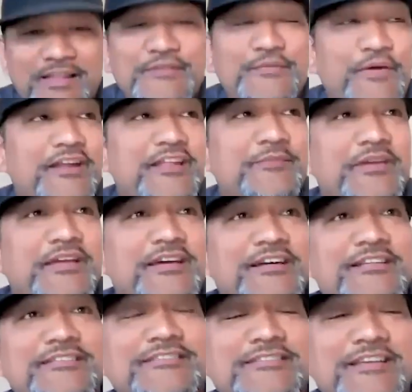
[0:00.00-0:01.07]
funny
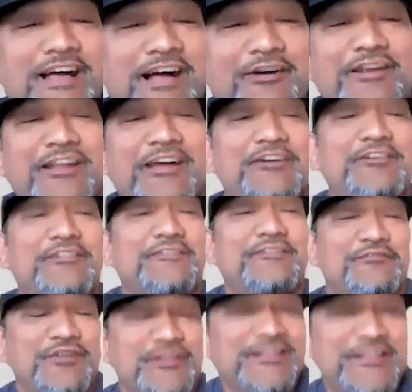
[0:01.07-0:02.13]
because
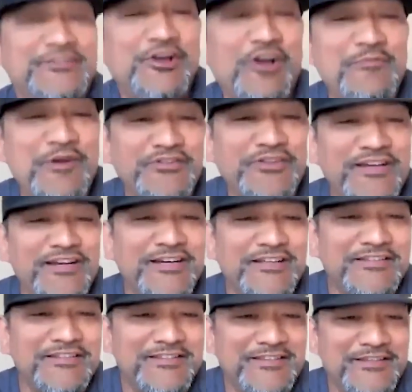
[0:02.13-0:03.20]
let's talk about
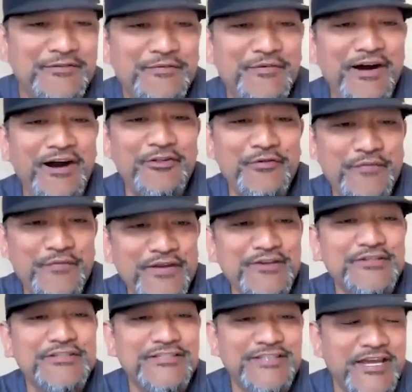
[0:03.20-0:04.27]
the father
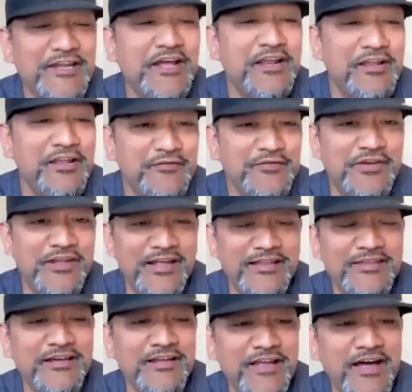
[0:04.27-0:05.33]
figure saying "I love you," and I
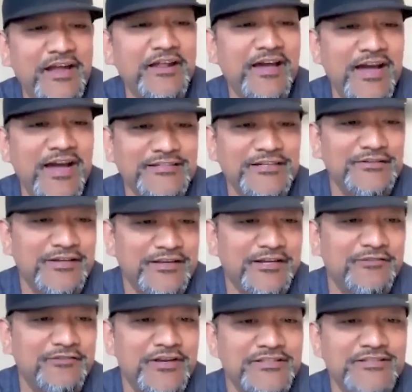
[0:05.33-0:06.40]
think a lot of guys out there
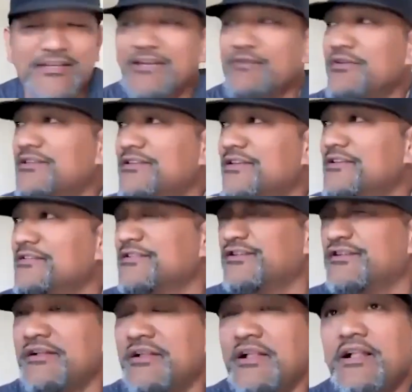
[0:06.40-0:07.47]
can resonate with this.
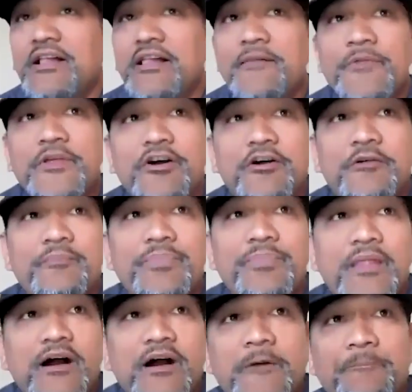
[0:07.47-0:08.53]
So, when
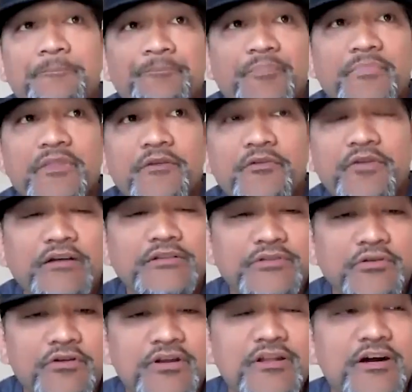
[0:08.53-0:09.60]
I was
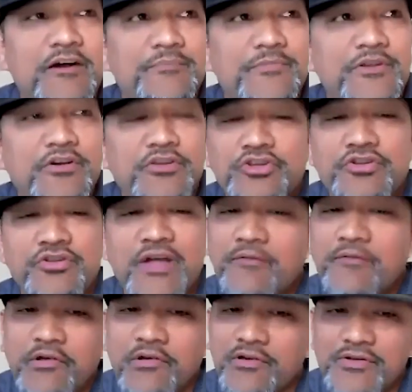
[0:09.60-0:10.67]
growing up, you
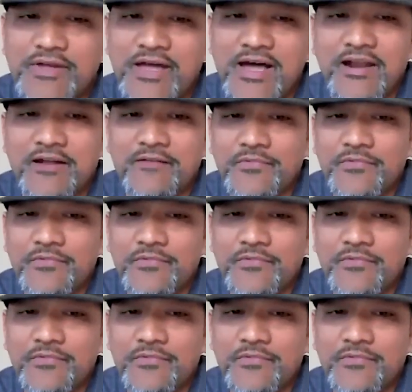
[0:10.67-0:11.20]
never heard that,